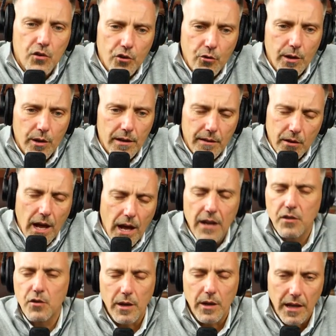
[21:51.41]
doing they're
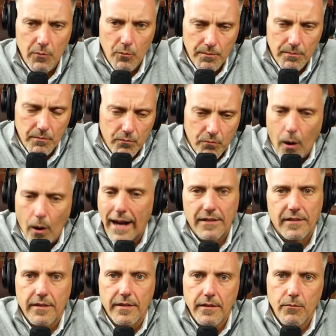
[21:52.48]
not doing it
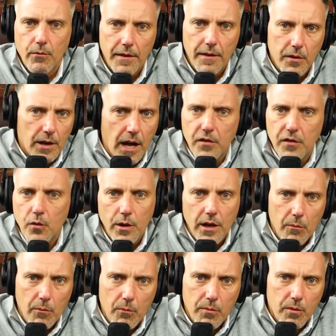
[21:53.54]
right right they're not
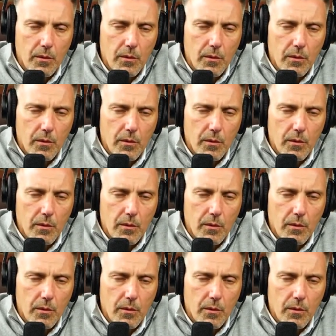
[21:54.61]
doing it